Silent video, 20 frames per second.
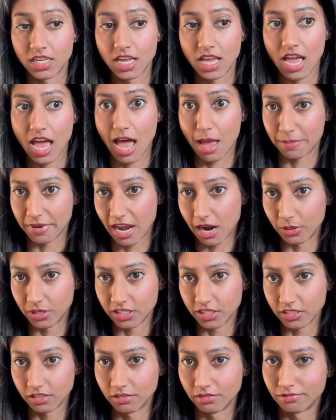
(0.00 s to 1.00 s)
Happy
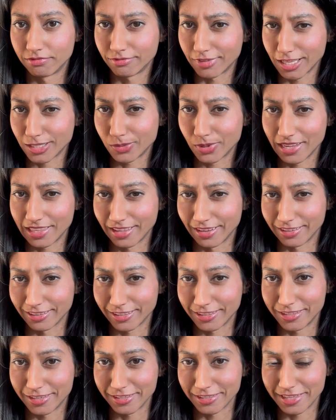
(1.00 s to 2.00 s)
Hours. That's what I think
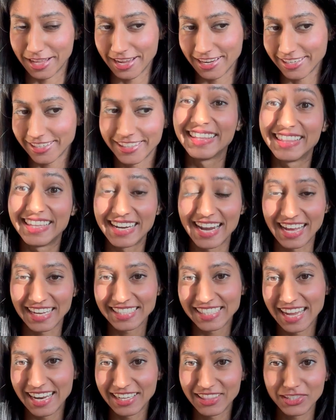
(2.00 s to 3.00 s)
this is like. The next
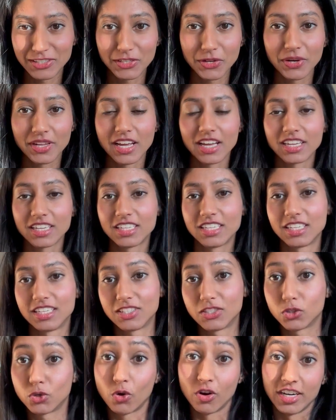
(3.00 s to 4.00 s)
sign in the zodiac is
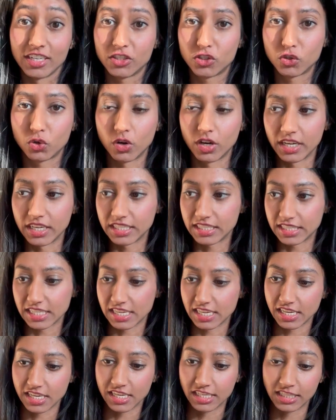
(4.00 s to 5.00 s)
Taurus. Taurus
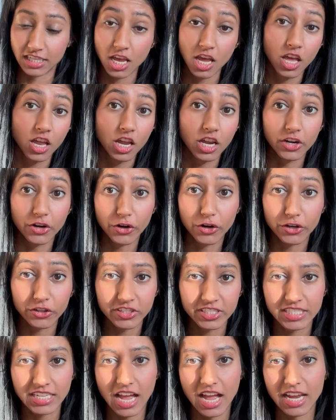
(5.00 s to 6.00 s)
is an
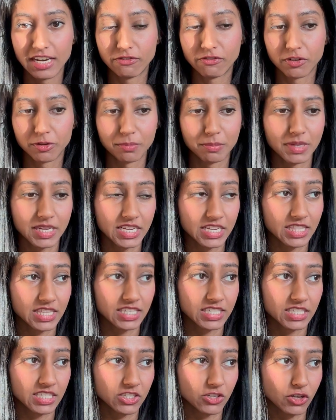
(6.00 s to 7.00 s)
earth sign. For me,
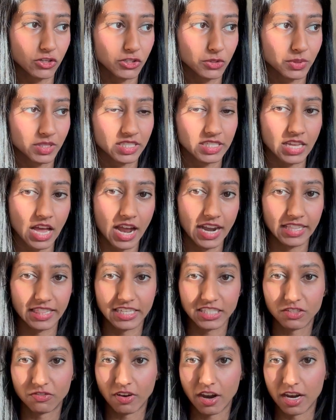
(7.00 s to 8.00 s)
this is also a sign
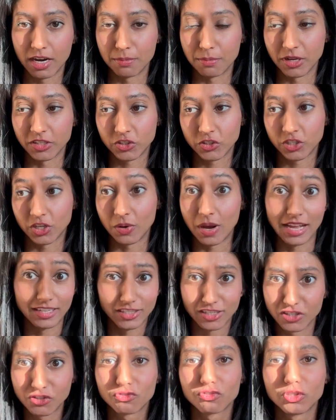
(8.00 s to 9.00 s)
that's very much so, as it
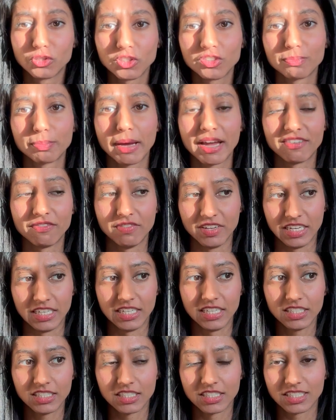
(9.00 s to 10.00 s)
is ruled by
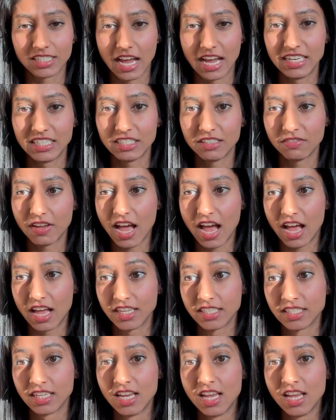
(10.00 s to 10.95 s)
Venus, it kind of has